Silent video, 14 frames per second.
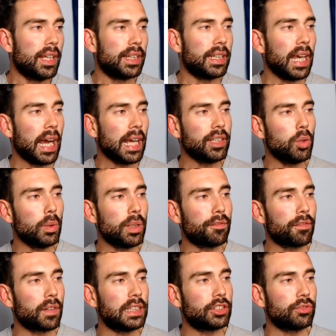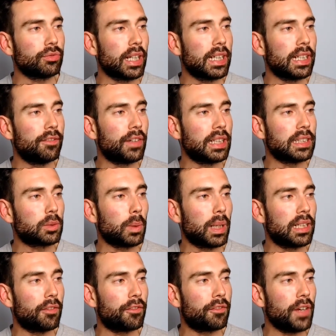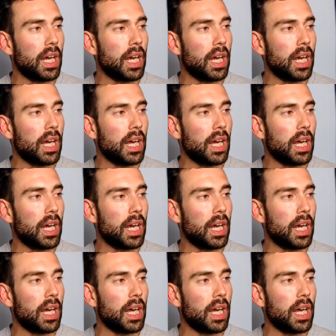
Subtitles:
The annual inflation rate in Venezuela